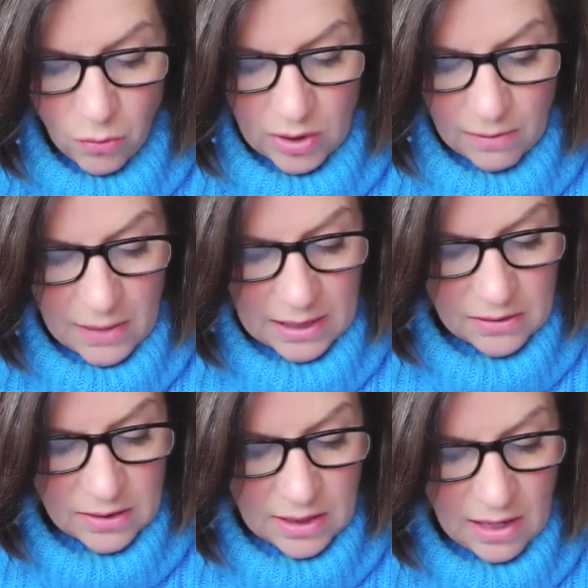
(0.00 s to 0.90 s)
what it
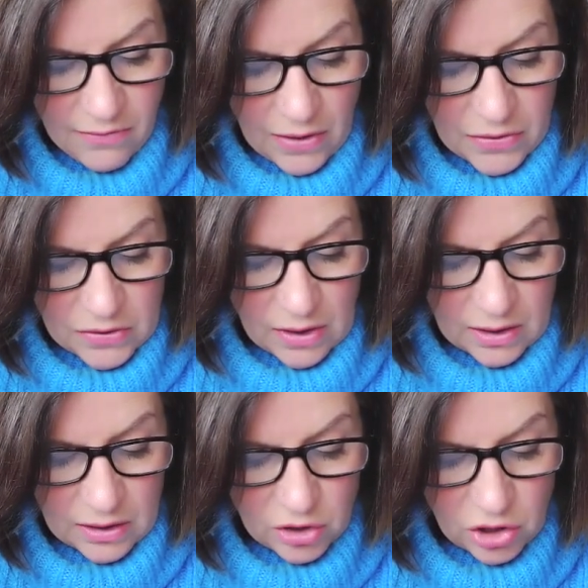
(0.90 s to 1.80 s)
means to love others
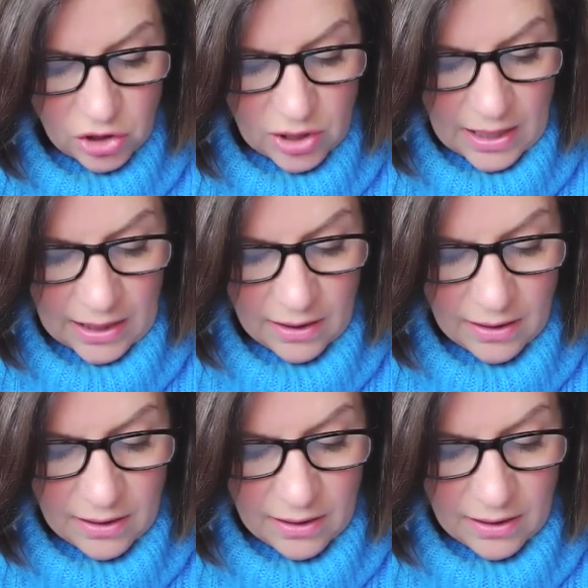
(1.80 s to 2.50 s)
unconditionally.